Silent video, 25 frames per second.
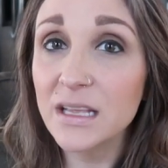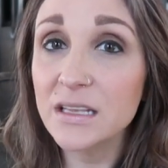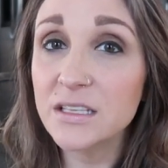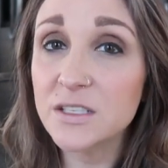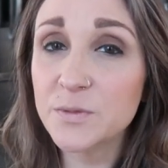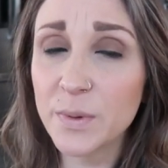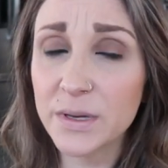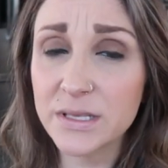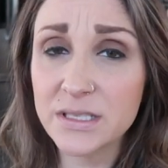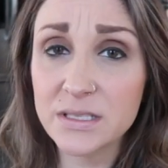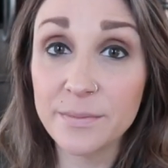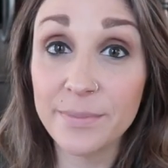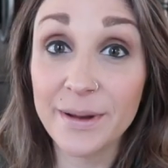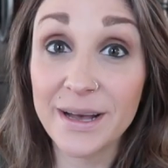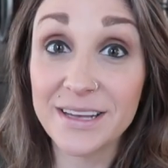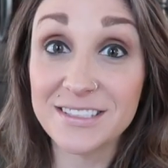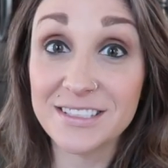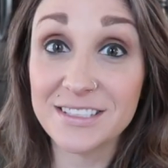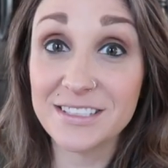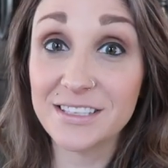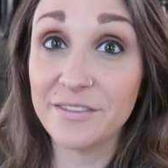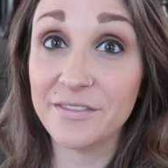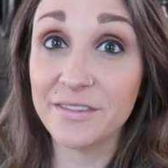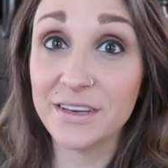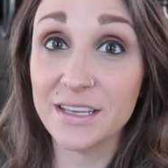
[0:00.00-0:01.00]
Spread some
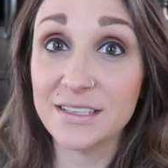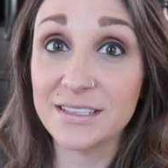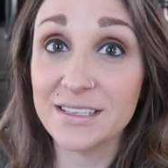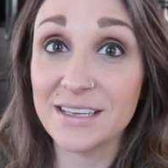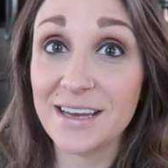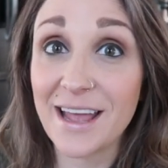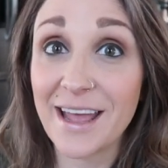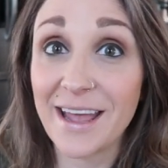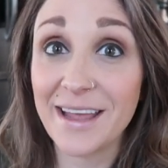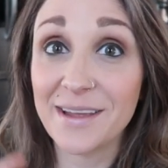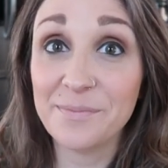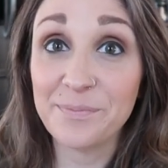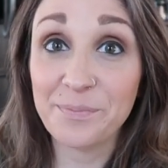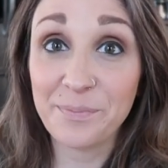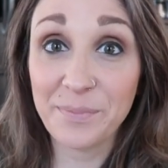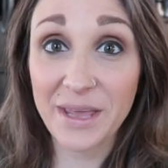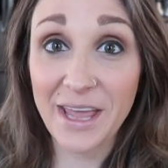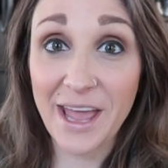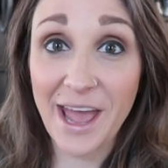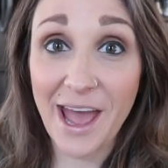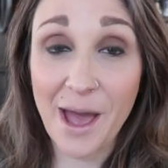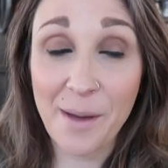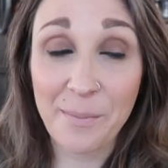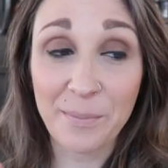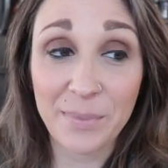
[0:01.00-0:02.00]
positivity today. Be
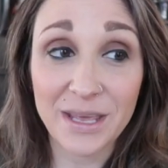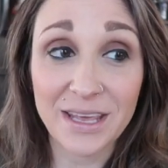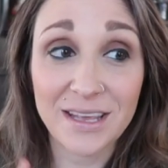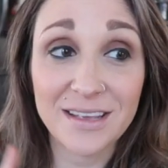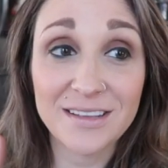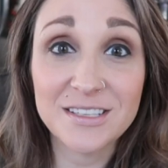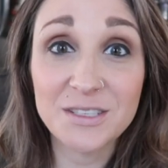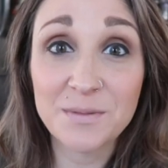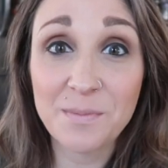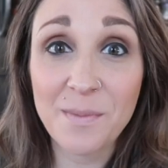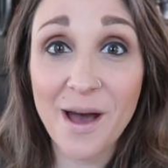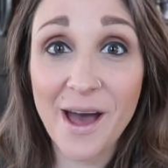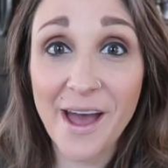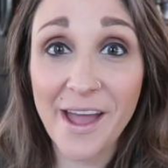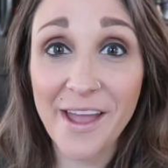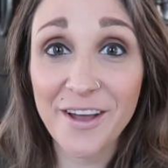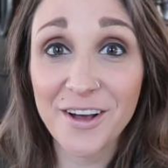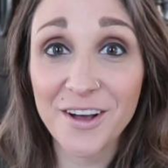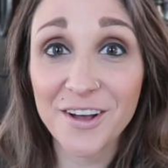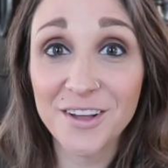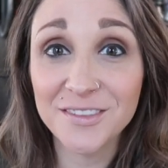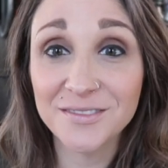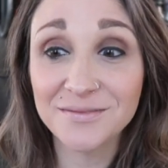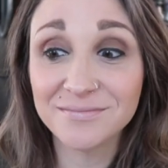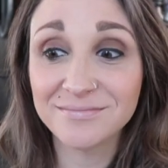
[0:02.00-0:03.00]
happy,
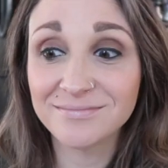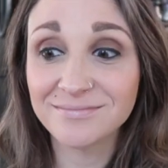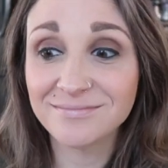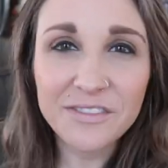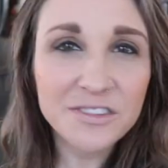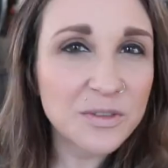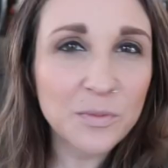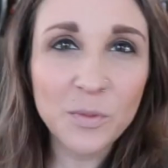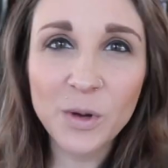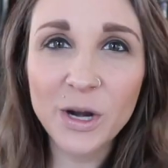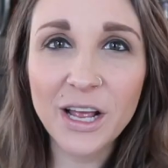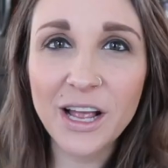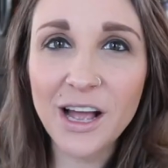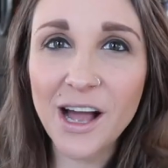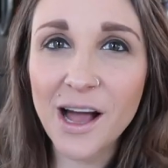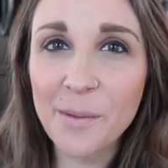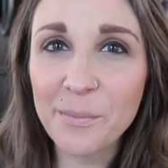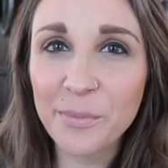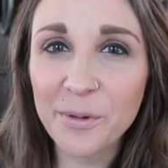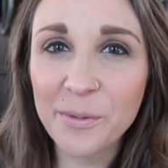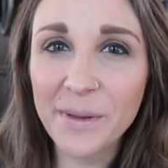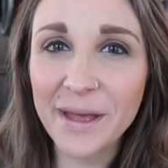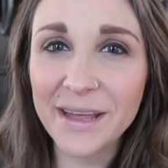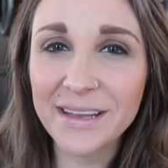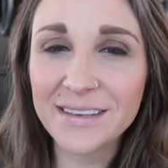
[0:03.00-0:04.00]
smile. Give someone a
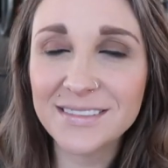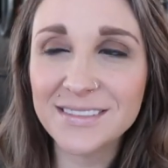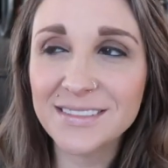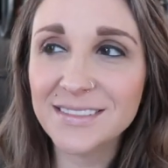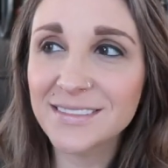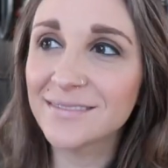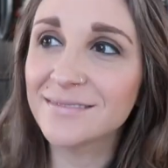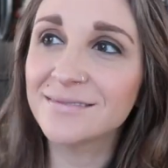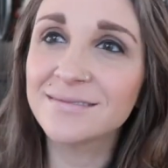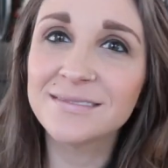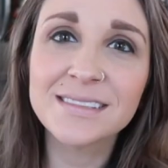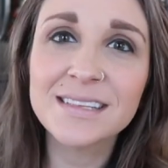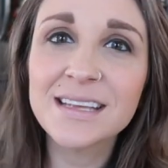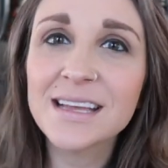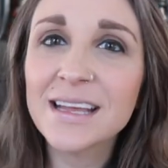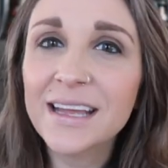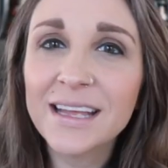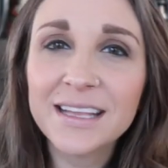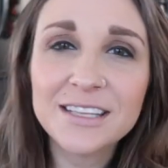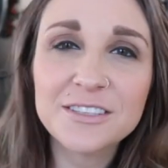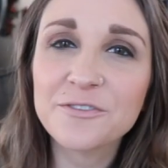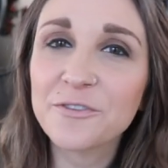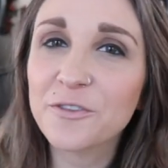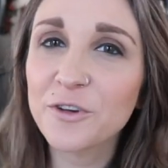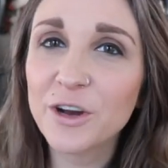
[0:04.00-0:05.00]
compliment.
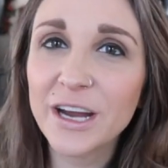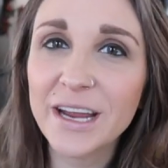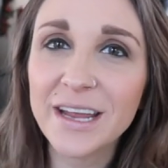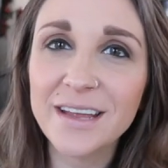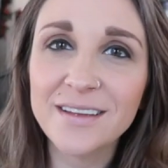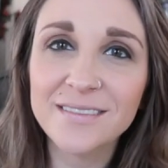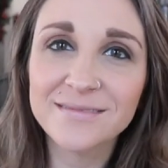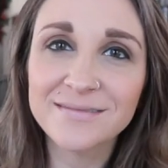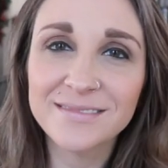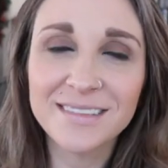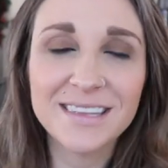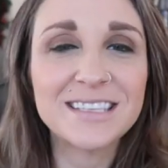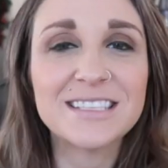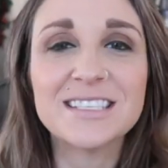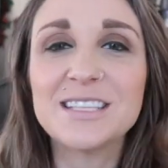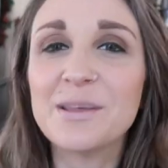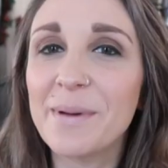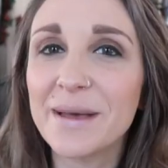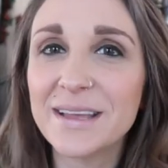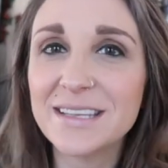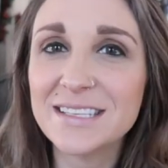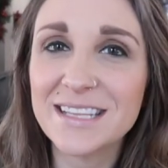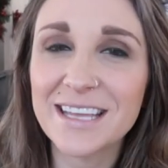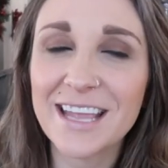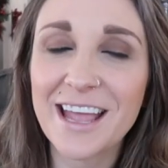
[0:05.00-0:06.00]
It's free. It's the
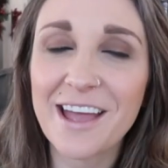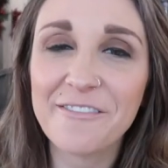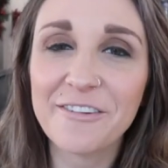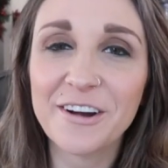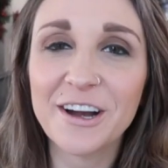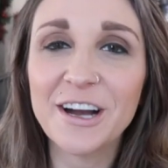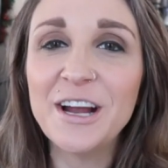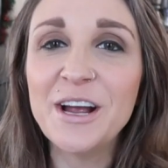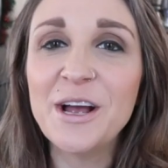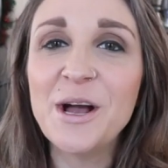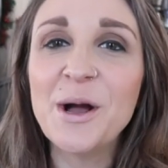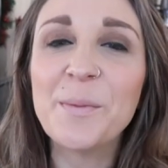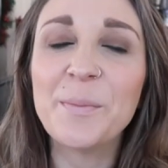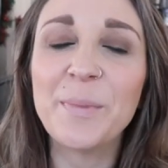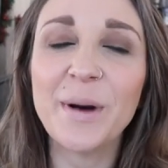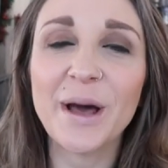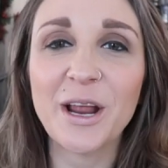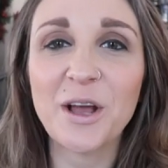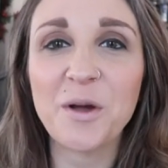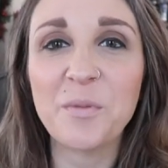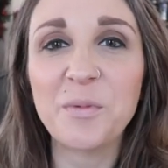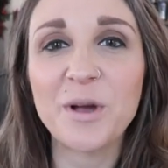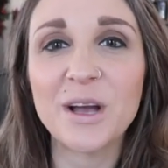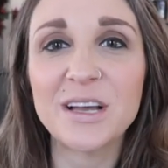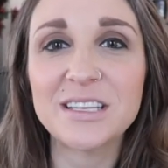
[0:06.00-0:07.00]
best thing ever. But I
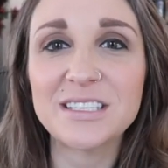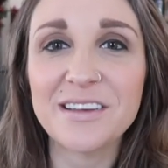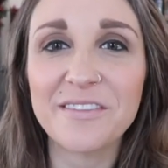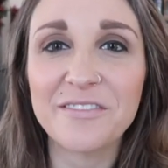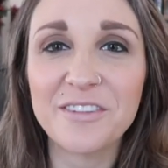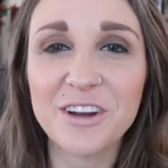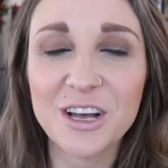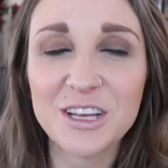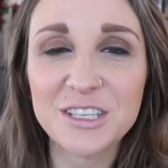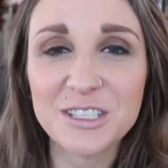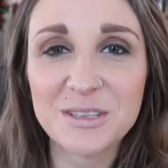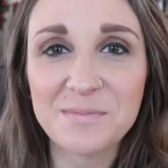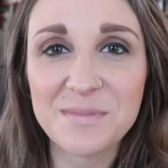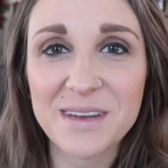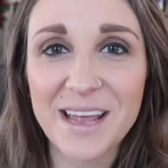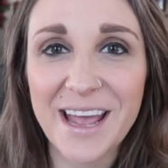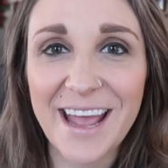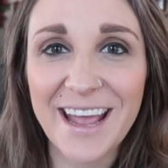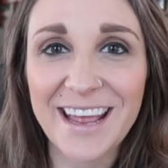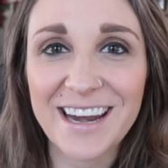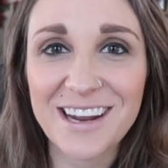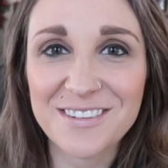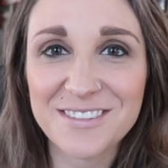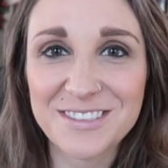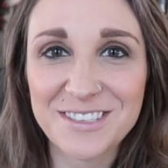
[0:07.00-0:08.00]
hope you guys have an awesome
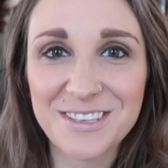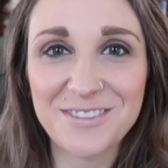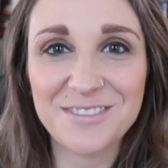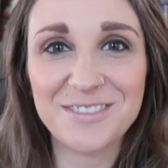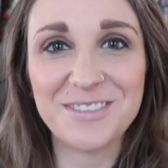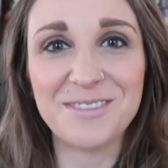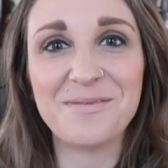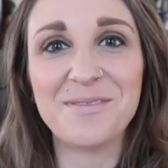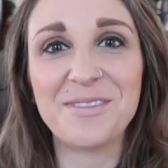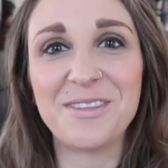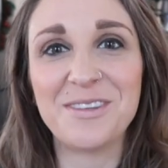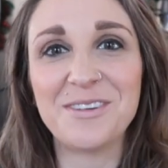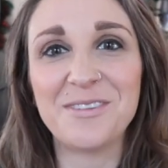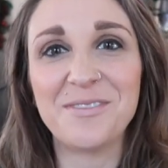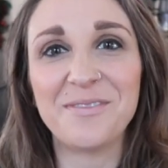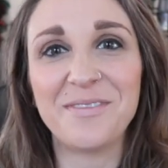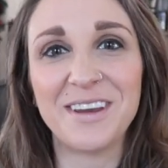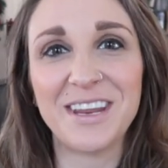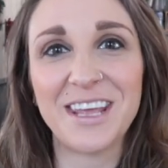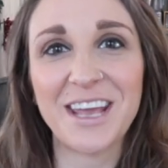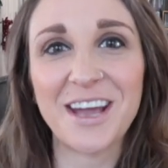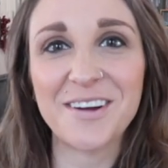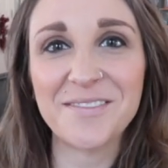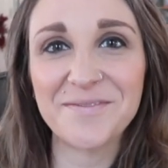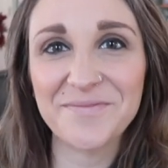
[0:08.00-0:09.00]
day, and I'll see you soon with a new
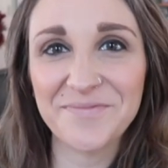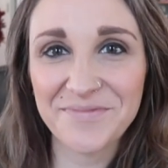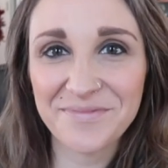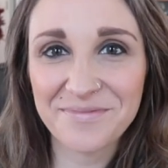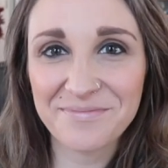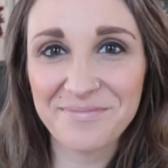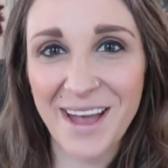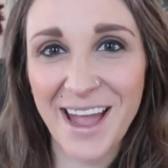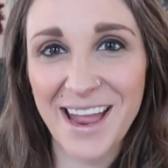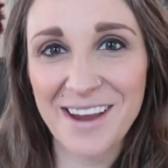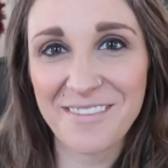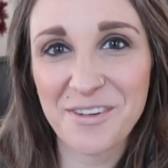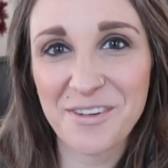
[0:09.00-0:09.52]
video. Bye,